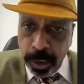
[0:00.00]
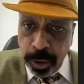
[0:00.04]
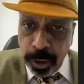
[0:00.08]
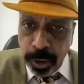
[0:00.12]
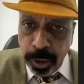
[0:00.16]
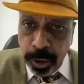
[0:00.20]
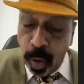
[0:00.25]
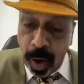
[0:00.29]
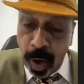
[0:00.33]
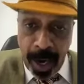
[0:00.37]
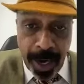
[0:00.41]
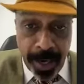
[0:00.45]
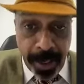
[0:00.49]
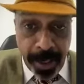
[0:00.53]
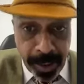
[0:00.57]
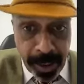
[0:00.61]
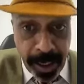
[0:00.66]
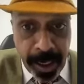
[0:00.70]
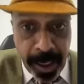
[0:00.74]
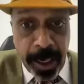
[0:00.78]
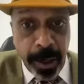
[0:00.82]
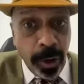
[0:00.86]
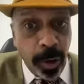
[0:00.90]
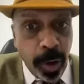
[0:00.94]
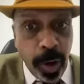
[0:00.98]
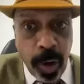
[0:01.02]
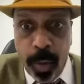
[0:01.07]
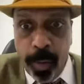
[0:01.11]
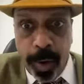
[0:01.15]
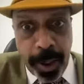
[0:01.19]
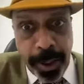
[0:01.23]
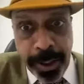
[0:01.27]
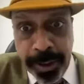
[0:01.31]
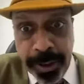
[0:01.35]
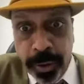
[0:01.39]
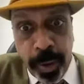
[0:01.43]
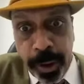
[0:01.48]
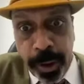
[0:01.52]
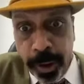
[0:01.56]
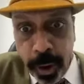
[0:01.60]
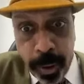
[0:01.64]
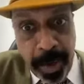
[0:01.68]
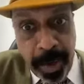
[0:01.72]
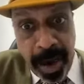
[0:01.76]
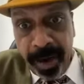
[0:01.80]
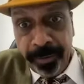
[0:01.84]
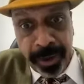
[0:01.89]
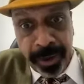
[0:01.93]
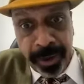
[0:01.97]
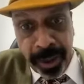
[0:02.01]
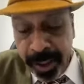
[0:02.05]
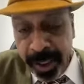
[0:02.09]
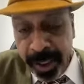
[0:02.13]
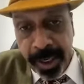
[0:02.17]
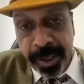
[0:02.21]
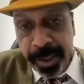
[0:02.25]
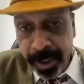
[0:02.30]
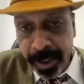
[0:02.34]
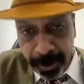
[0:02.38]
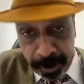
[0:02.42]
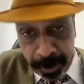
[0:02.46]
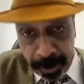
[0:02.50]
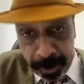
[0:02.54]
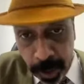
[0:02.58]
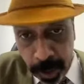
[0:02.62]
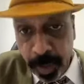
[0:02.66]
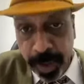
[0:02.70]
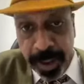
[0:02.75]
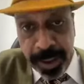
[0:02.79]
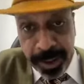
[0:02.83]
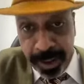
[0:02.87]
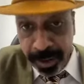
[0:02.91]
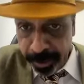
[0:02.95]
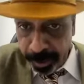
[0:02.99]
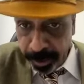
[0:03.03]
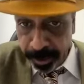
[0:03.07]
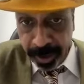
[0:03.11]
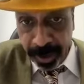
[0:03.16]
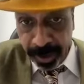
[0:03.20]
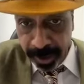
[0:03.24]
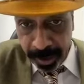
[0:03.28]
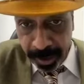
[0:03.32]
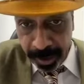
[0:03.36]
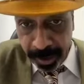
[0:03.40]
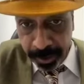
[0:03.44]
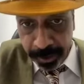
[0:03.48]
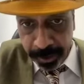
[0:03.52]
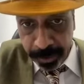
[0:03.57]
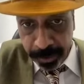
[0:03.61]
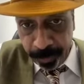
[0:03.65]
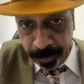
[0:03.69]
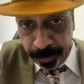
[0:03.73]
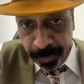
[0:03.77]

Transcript: So I really don't know what is going to be after 10 years or 20 years or 30 years.